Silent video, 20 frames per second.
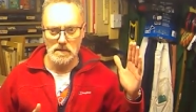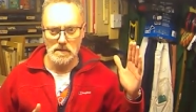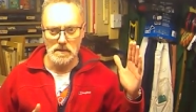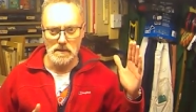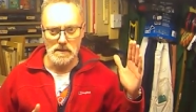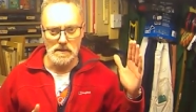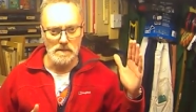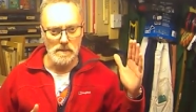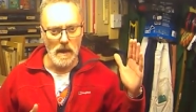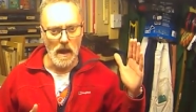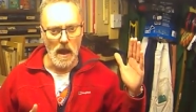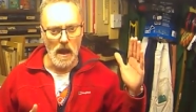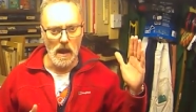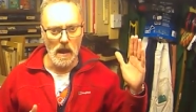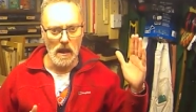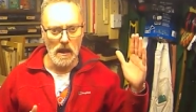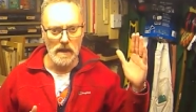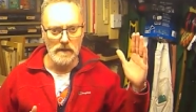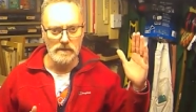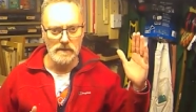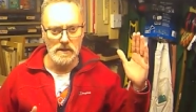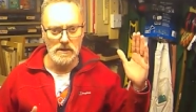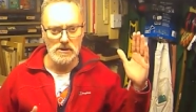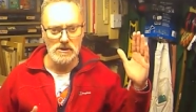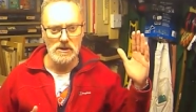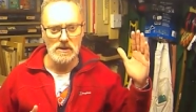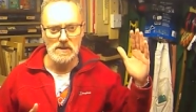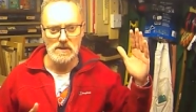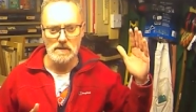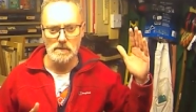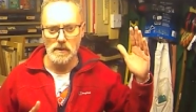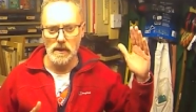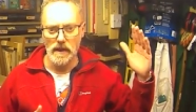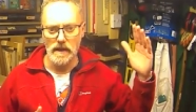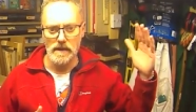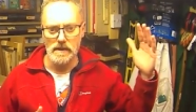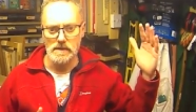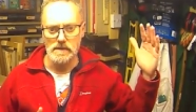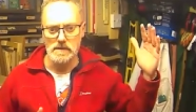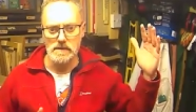is about 11 inches. The
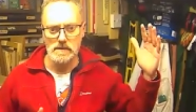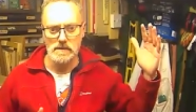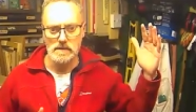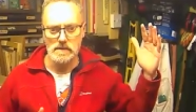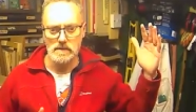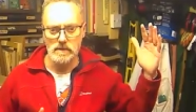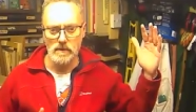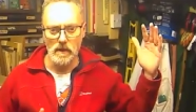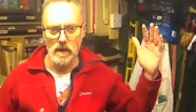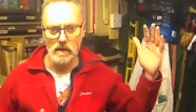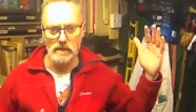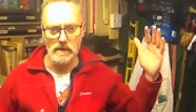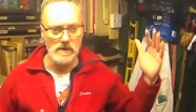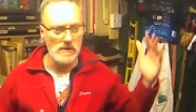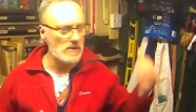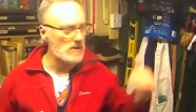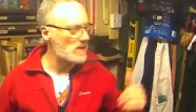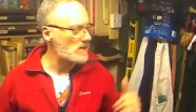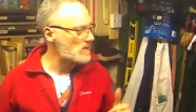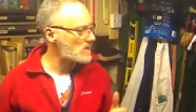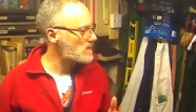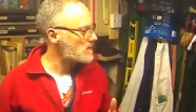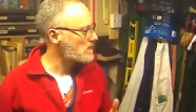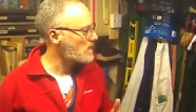blade's 12 inches.